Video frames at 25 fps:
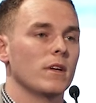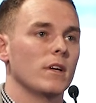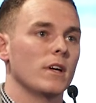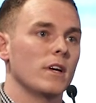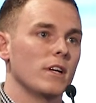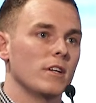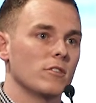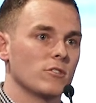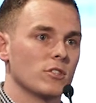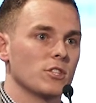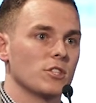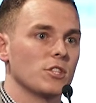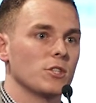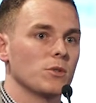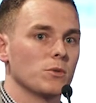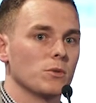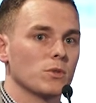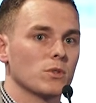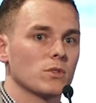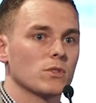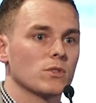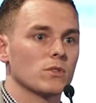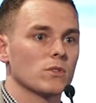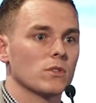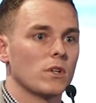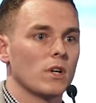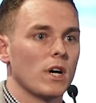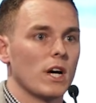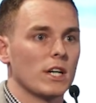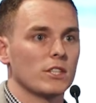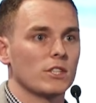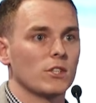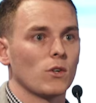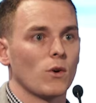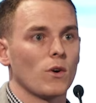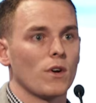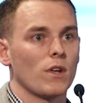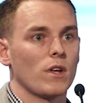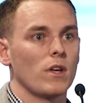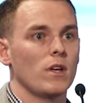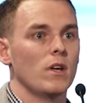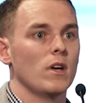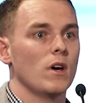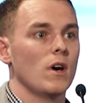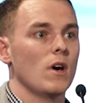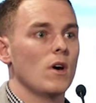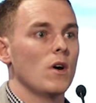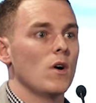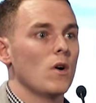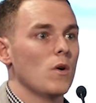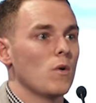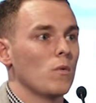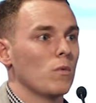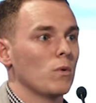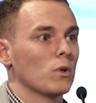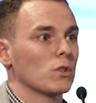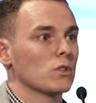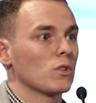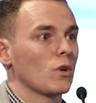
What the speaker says: introduce SGRT was